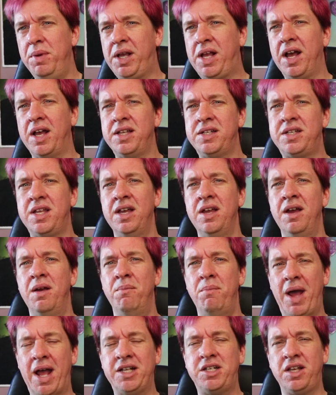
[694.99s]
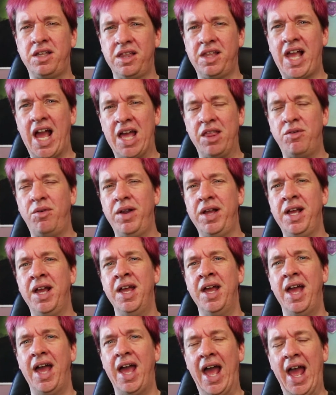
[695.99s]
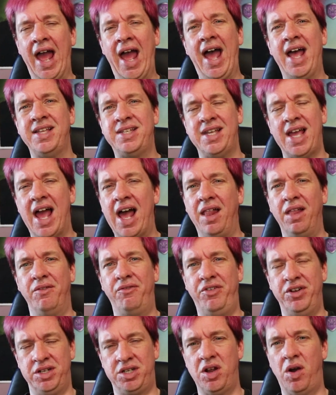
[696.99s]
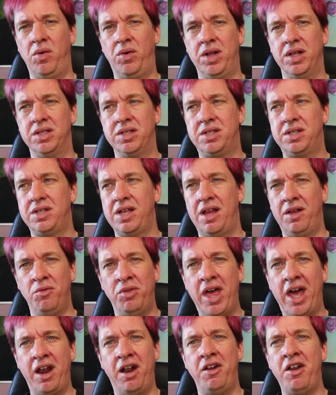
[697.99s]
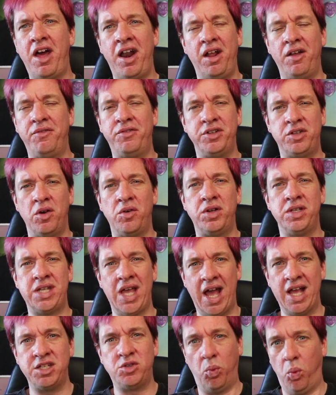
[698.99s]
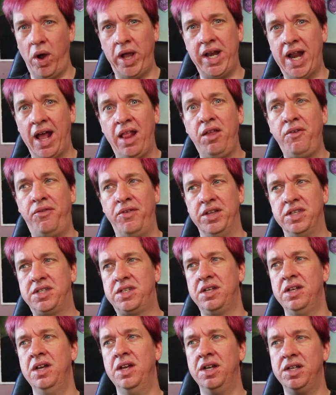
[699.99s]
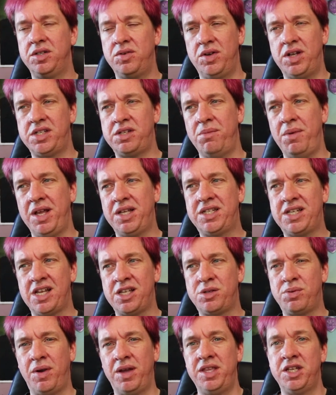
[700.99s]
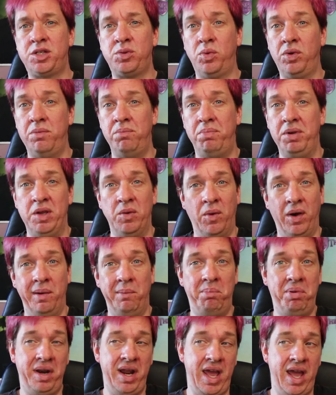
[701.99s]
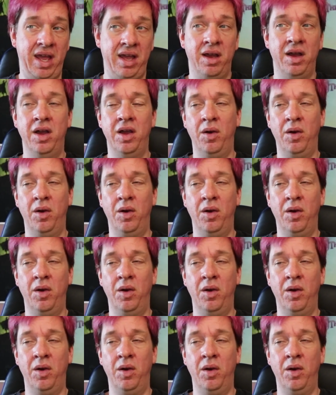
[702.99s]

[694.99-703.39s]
because Magic the Gathering has elephant tokens. That are not elephant tokens, has white elephants. So it doesn't make sense why this wouldn't be one. But hey,